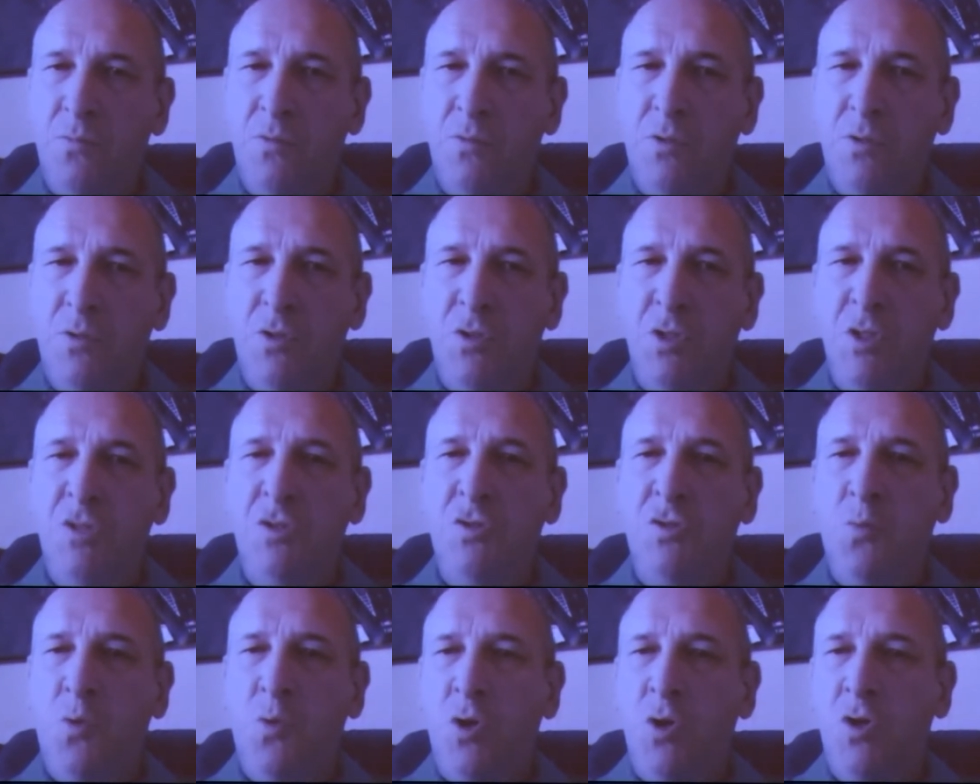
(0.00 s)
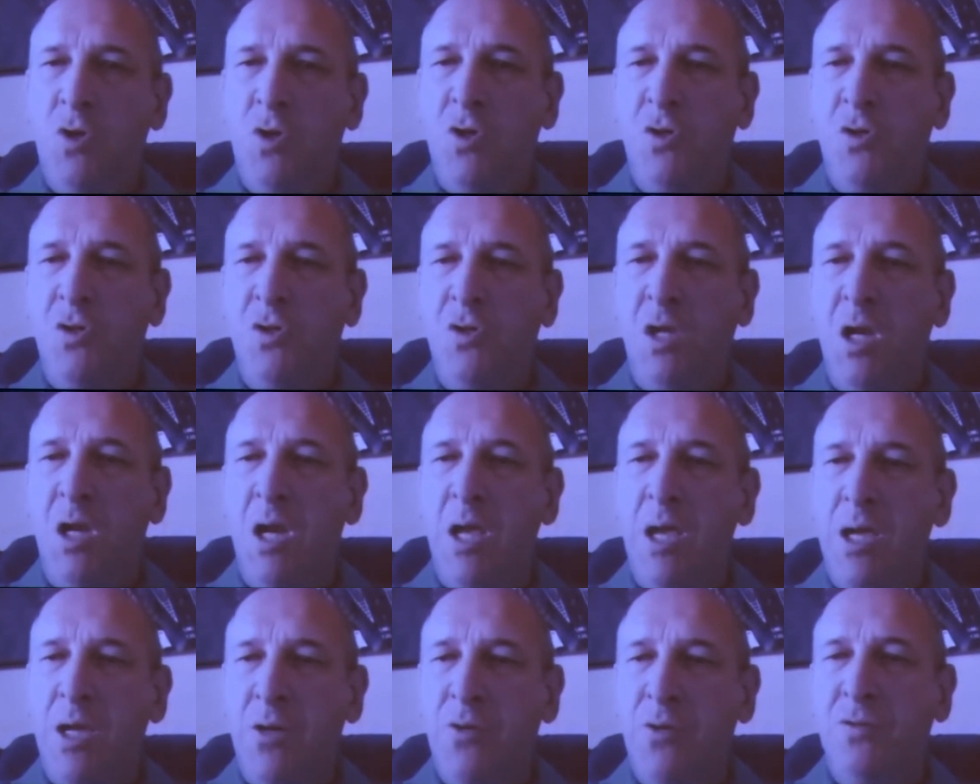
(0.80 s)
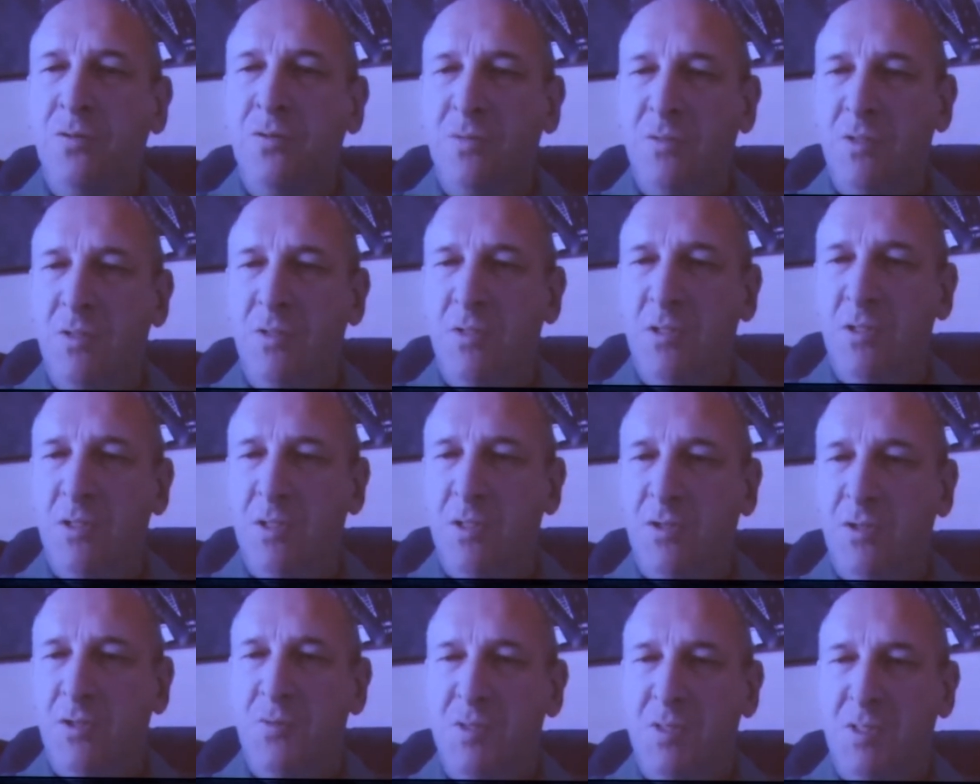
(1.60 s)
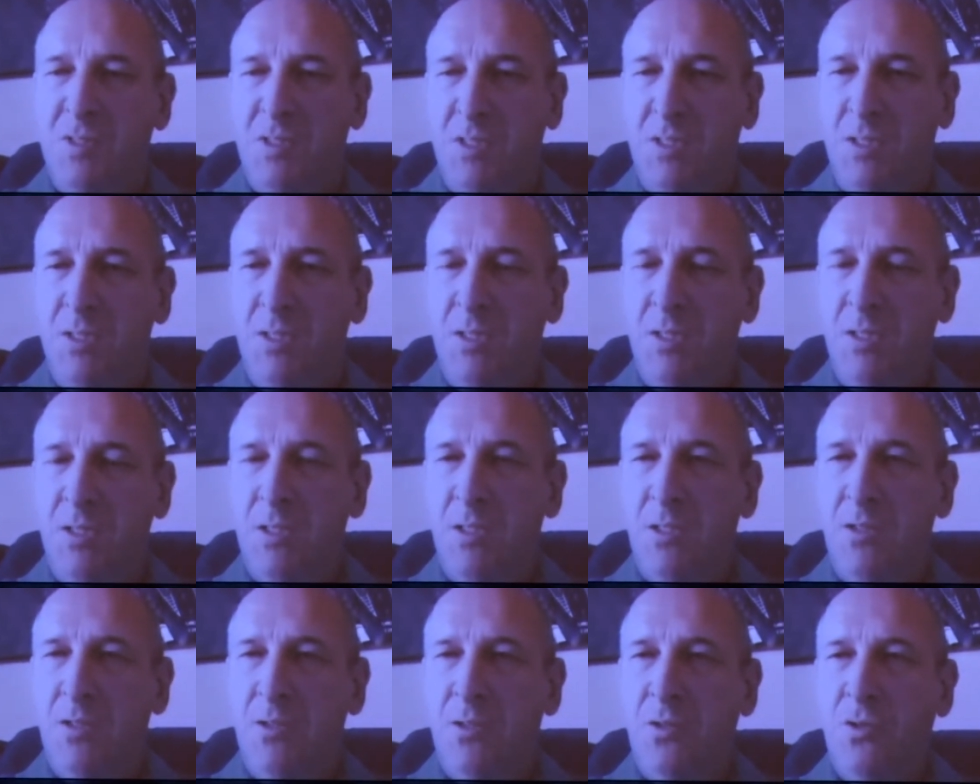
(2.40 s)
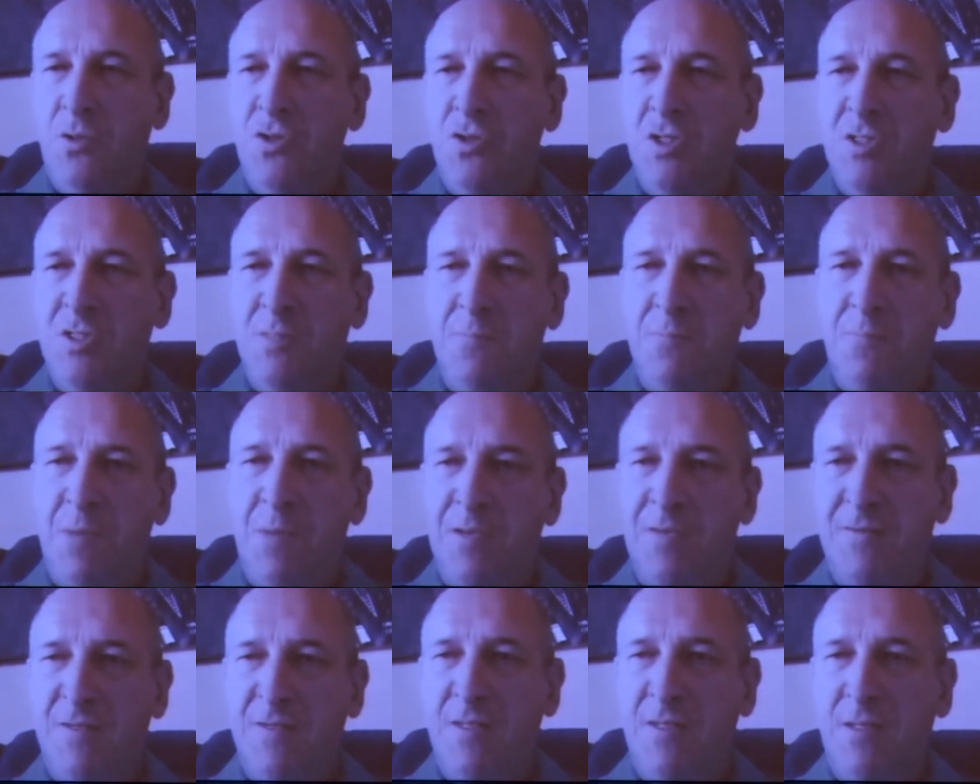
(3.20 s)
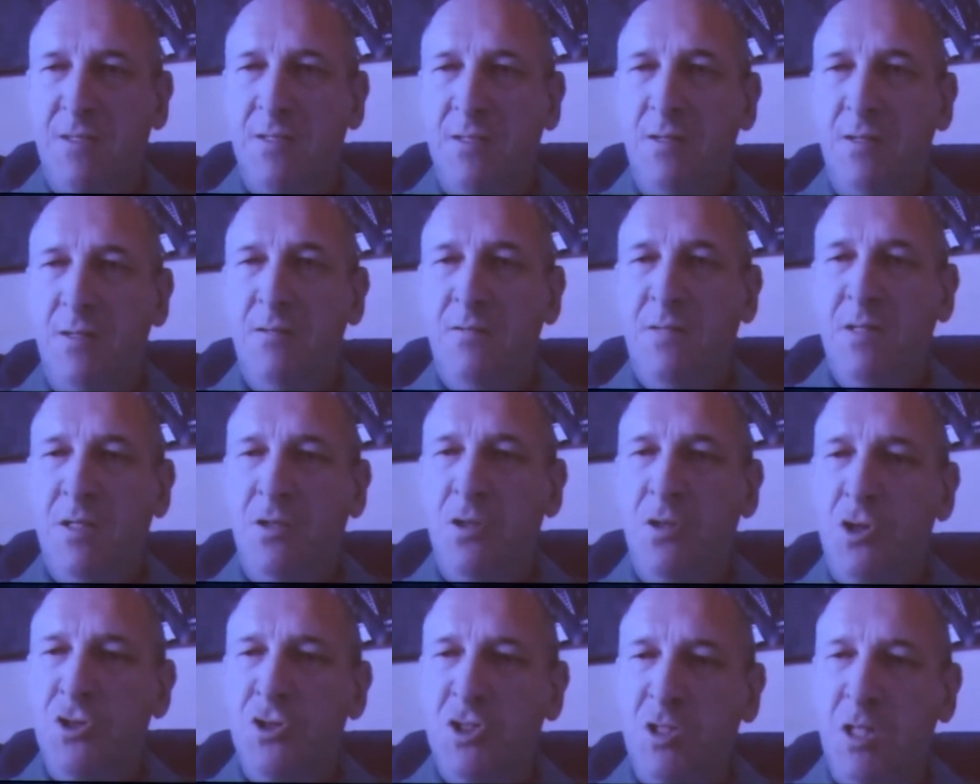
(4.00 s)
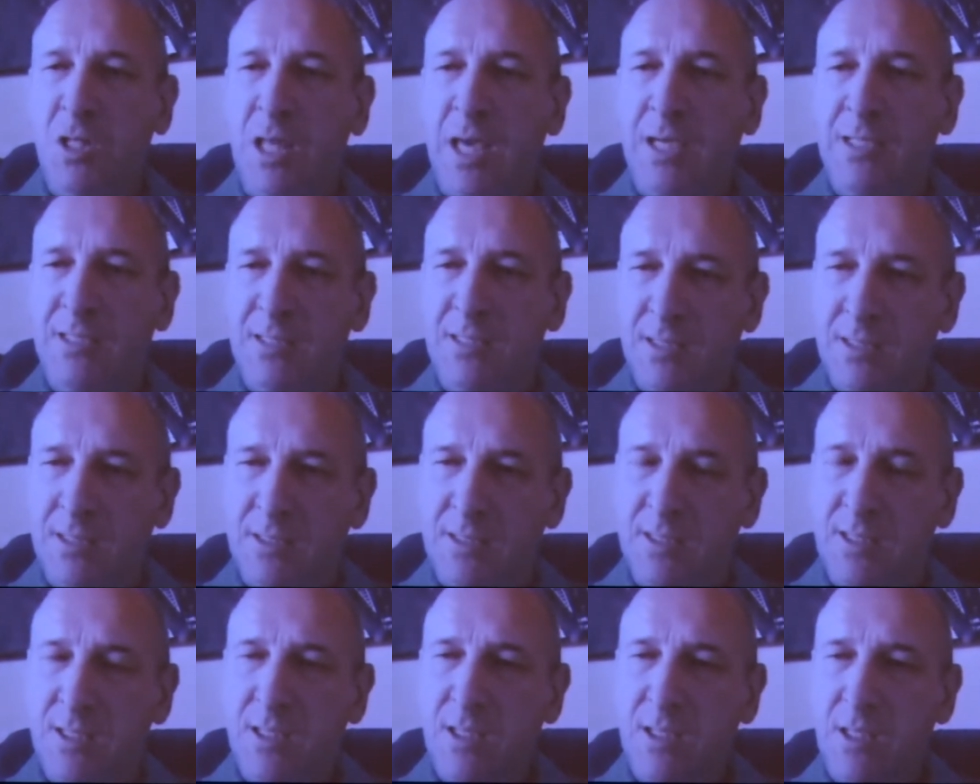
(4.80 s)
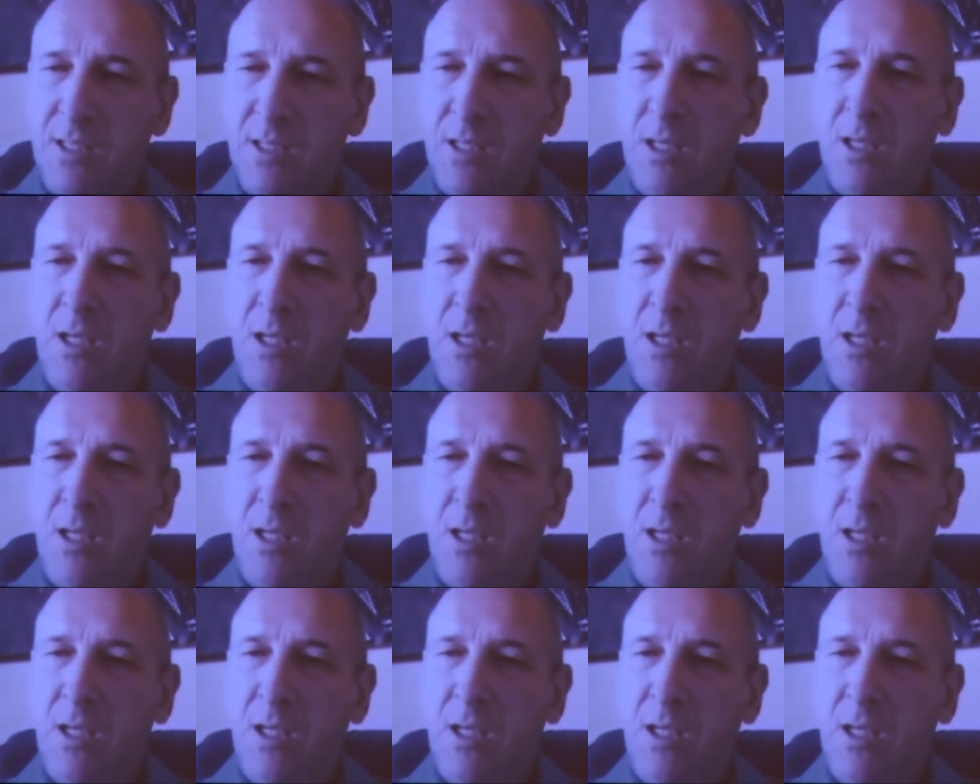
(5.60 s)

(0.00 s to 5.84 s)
you need to work on a layered literacy, not just a basic technological access